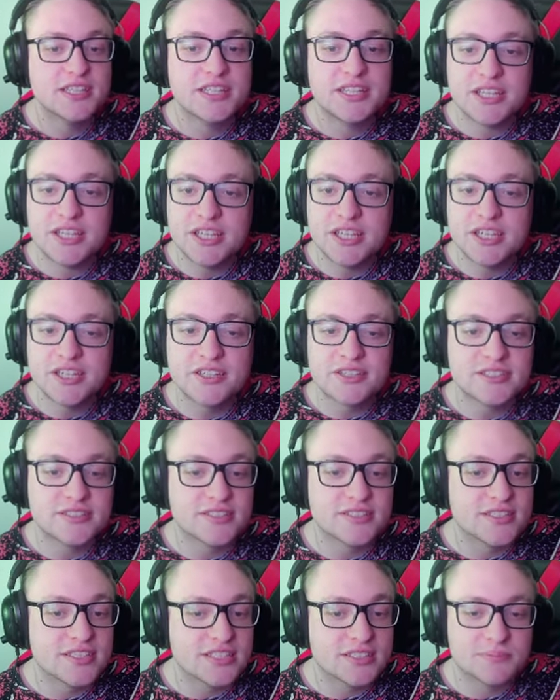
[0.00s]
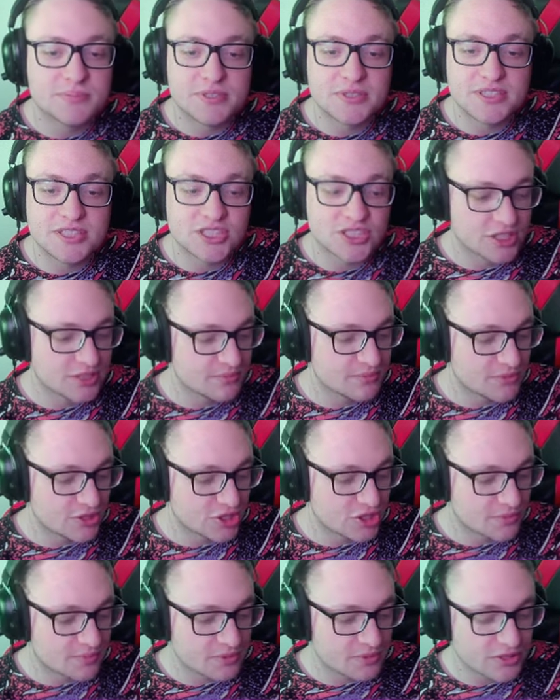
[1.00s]
Here in this position,
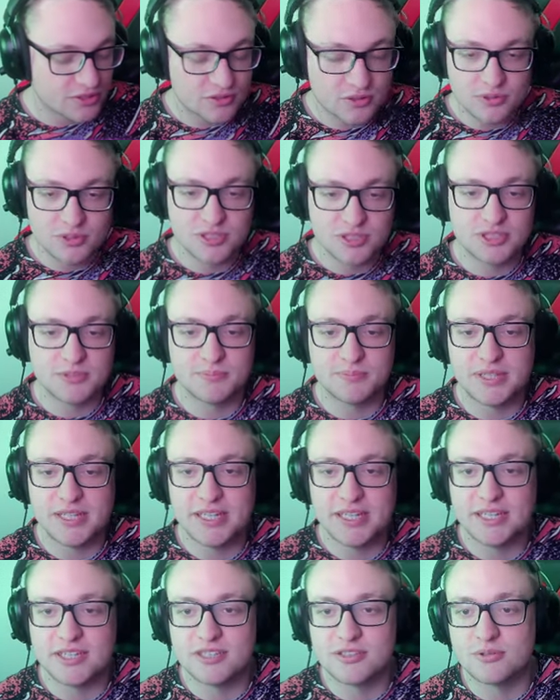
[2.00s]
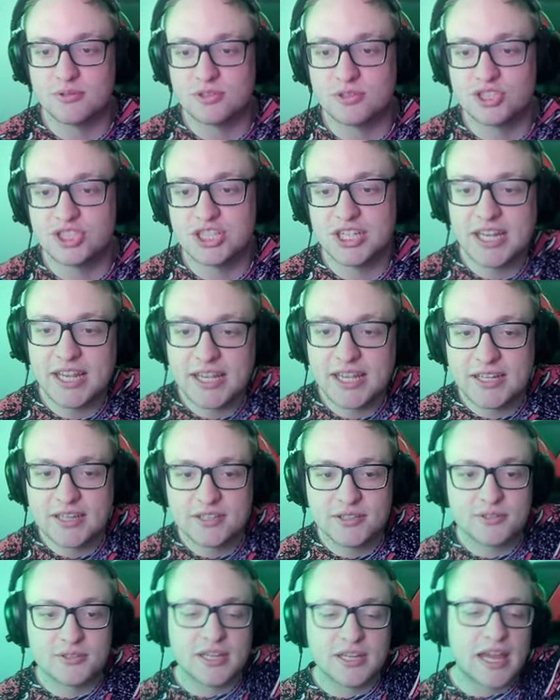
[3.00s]
bishop e2 is played, rook g8,
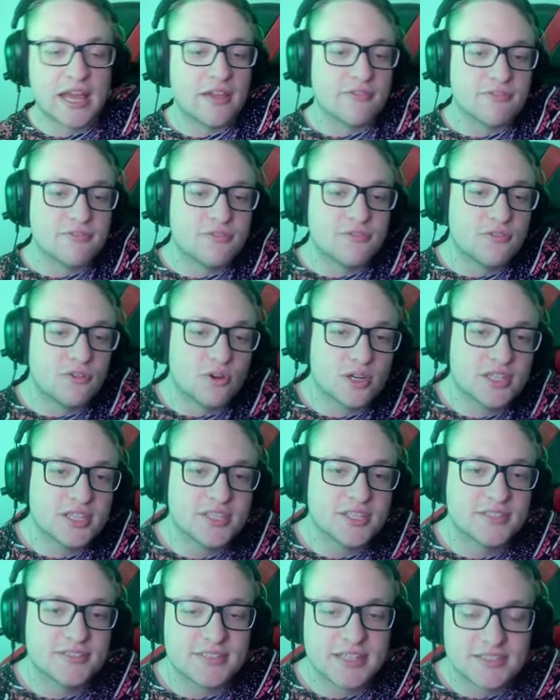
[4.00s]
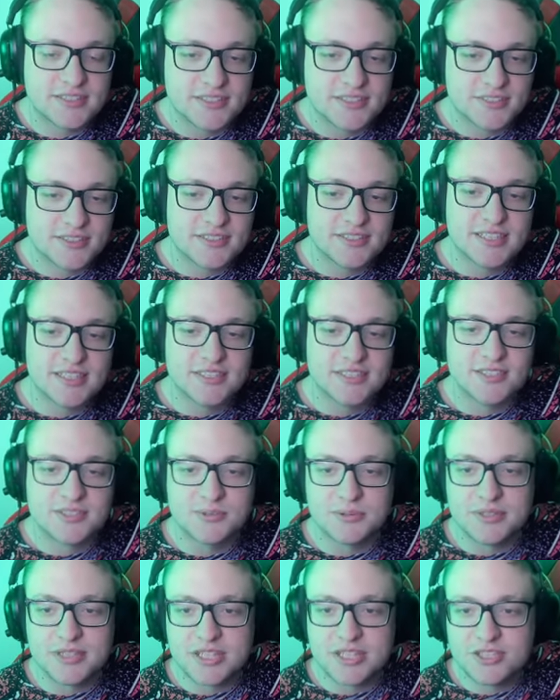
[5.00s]
a4, knight c6,
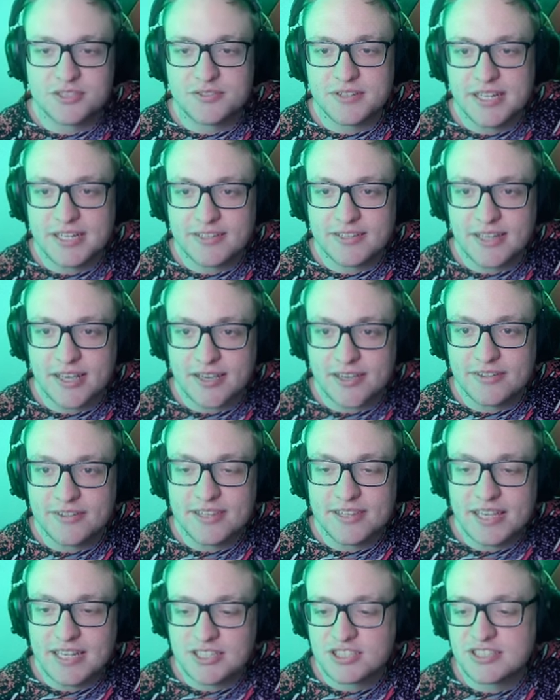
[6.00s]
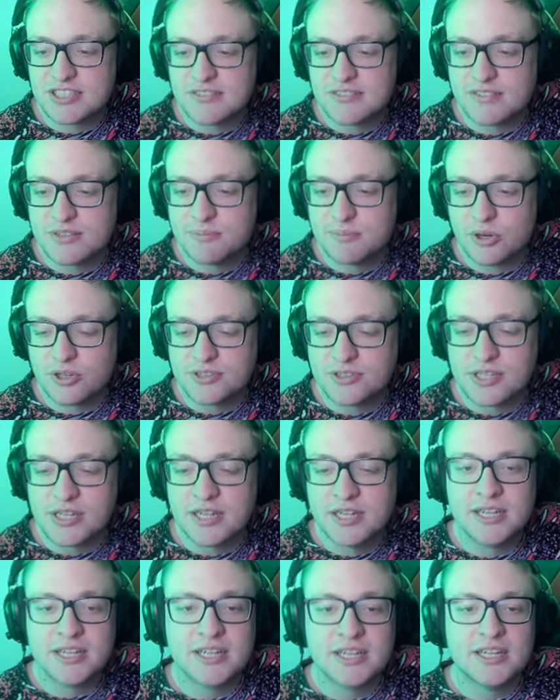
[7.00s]
queen h3, attacking h7 pawn,
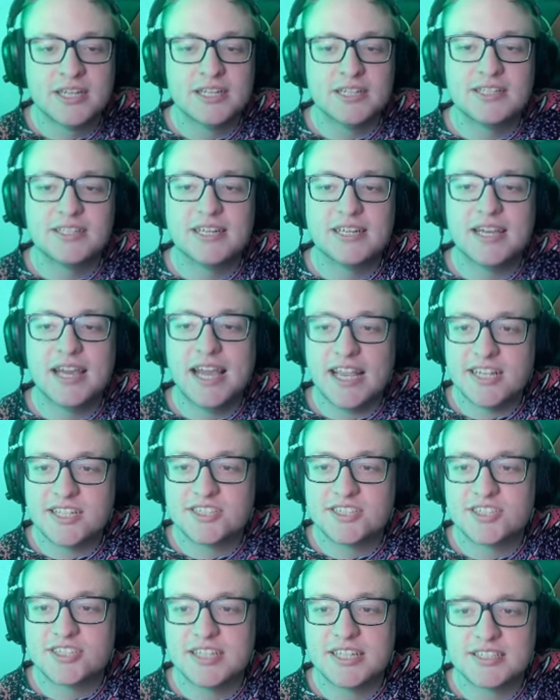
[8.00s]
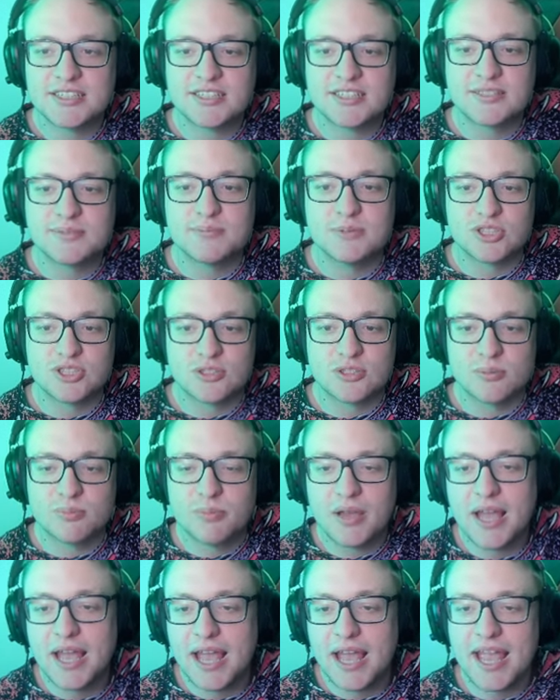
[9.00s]
h6,
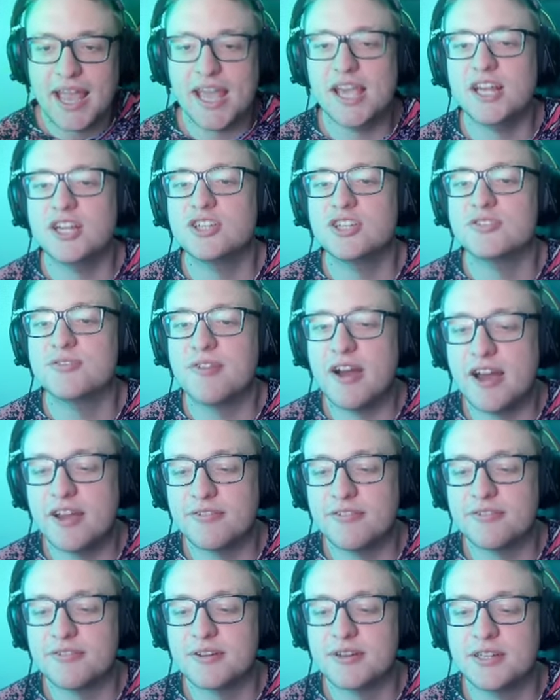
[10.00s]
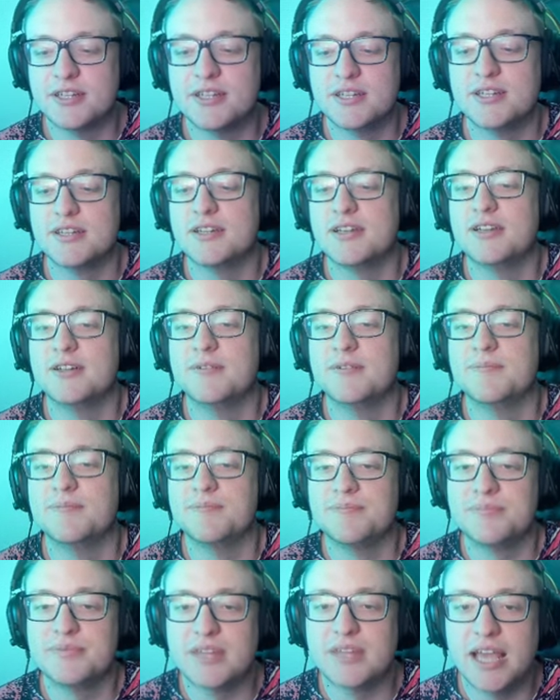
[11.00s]
bishop h5,
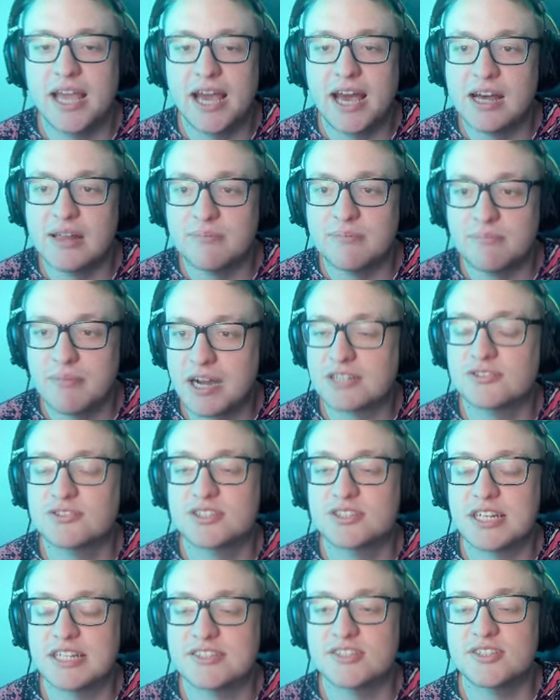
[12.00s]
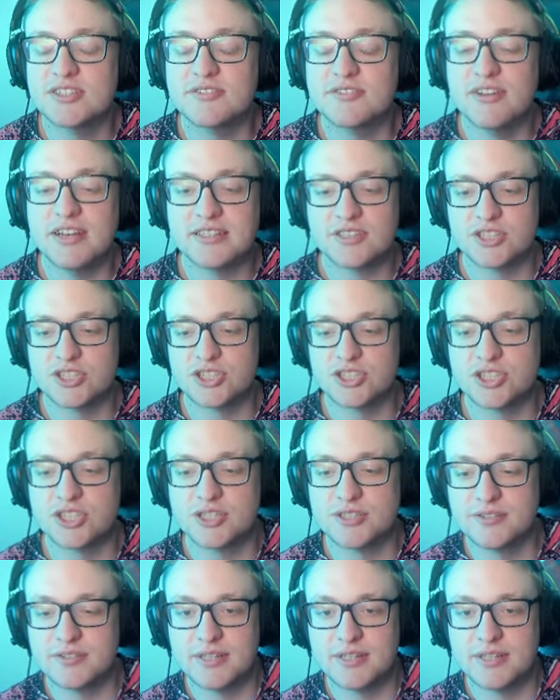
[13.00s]
and Magnus has an advantage.